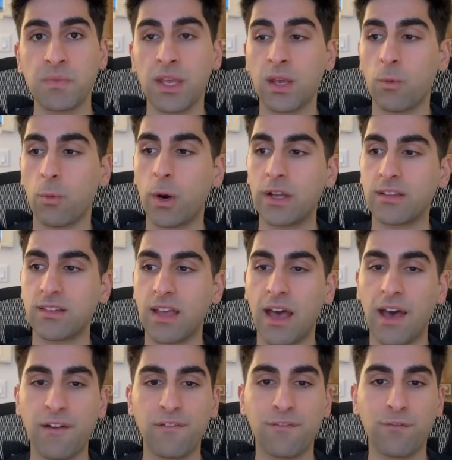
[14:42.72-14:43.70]
White's
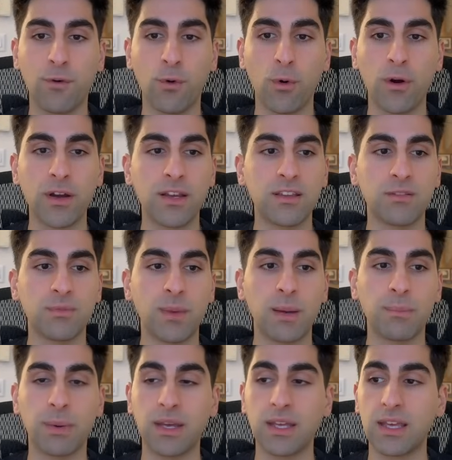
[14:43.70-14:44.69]
f4 is
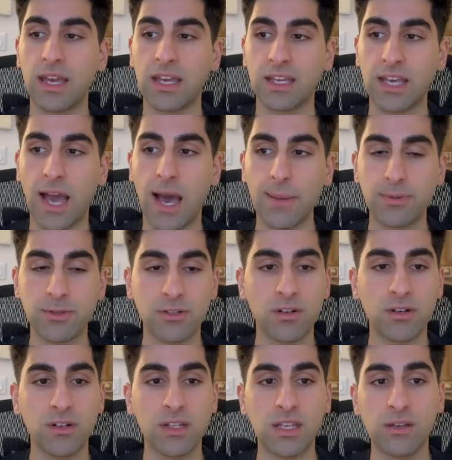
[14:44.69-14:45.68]
met by a capture
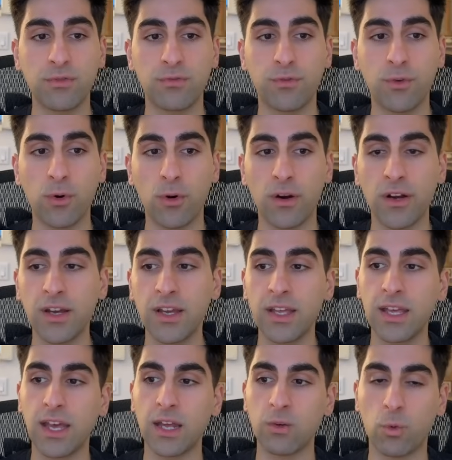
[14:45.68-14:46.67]
on e4,
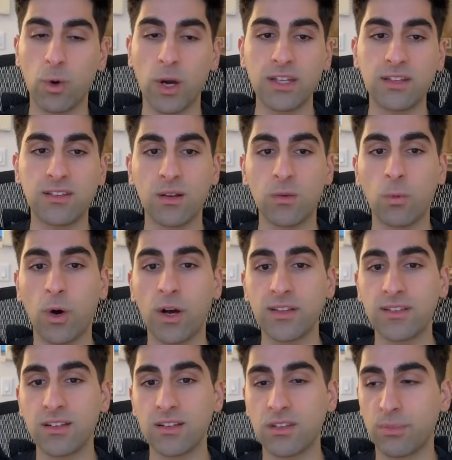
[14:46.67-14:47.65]
and white, in
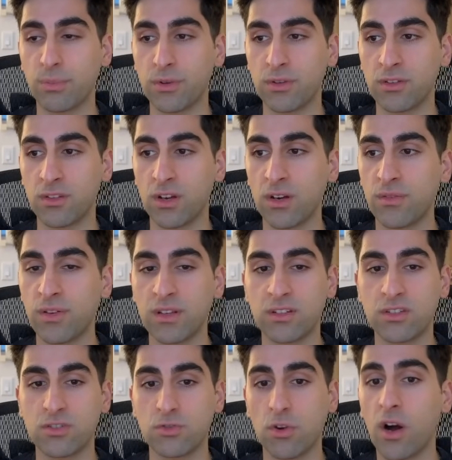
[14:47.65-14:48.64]
wanting to preserve his
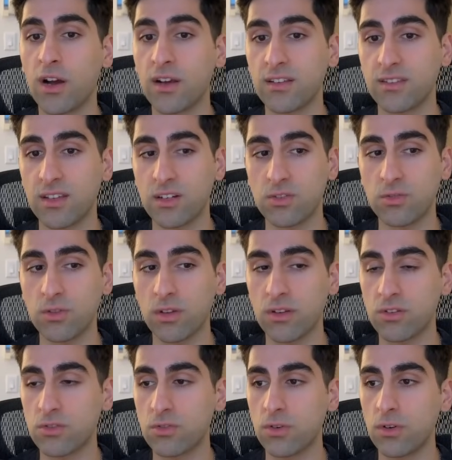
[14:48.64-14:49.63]
strong central
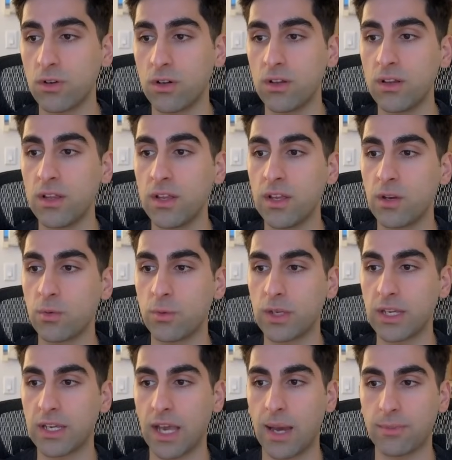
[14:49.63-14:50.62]
control,
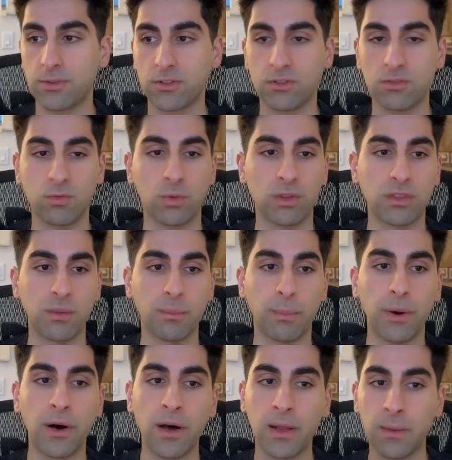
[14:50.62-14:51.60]
recaptures with the
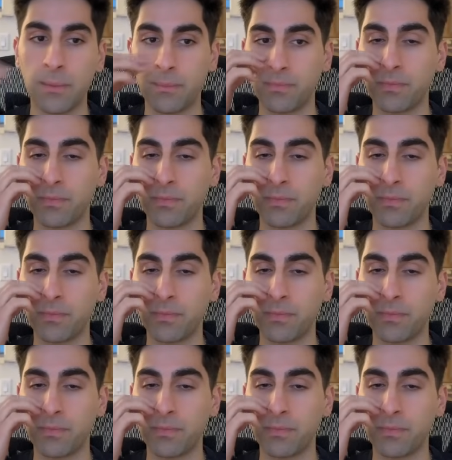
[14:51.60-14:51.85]
pawn.